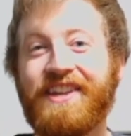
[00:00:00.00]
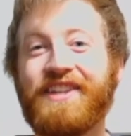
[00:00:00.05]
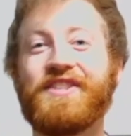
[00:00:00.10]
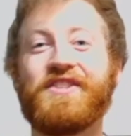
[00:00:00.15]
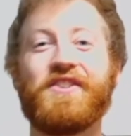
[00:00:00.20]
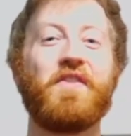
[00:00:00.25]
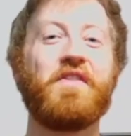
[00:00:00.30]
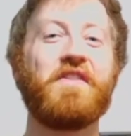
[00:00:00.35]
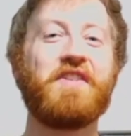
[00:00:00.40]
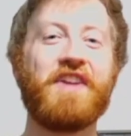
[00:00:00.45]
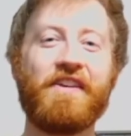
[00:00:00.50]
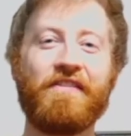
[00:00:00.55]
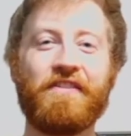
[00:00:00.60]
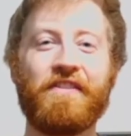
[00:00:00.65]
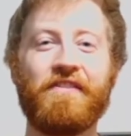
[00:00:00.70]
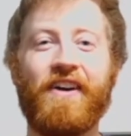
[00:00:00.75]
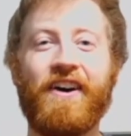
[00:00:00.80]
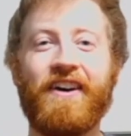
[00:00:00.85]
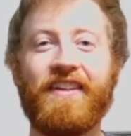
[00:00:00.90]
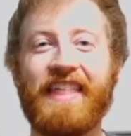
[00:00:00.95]
So enough
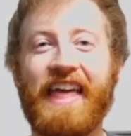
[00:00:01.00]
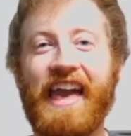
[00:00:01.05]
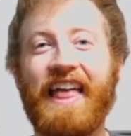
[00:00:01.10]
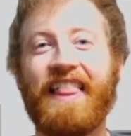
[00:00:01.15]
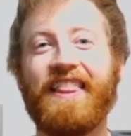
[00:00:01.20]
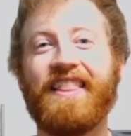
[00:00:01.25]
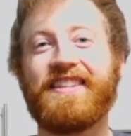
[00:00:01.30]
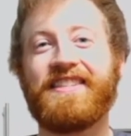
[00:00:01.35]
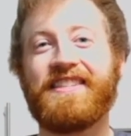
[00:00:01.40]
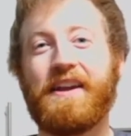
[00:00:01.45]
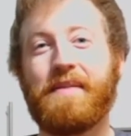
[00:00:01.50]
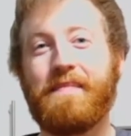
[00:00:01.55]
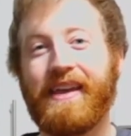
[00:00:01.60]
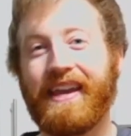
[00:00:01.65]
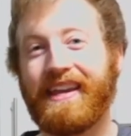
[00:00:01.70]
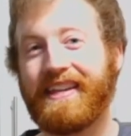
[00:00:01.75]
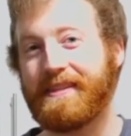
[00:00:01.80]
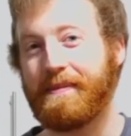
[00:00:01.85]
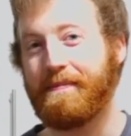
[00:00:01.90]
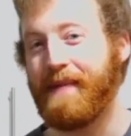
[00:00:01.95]
of all that, let's start
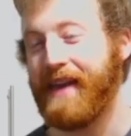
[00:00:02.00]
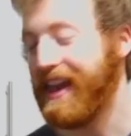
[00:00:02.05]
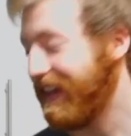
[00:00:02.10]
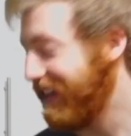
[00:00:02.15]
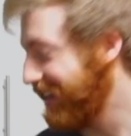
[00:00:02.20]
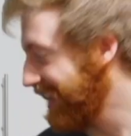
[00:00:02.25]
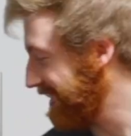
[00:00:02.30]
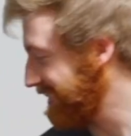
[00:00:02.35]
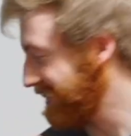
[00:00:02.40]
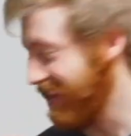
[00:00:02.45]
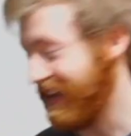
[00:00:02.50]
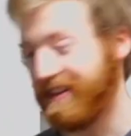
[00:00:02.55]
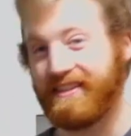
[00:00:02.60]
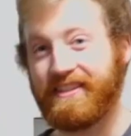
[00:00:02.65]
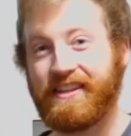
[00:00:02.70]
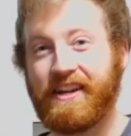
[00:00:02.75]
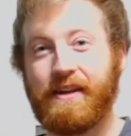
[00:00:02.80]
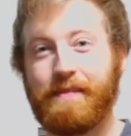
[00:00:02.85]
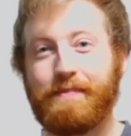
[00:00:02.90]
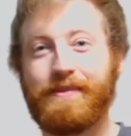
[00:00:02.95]
making some pancakes and
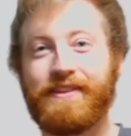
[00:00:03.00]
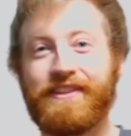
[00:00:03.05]
start up the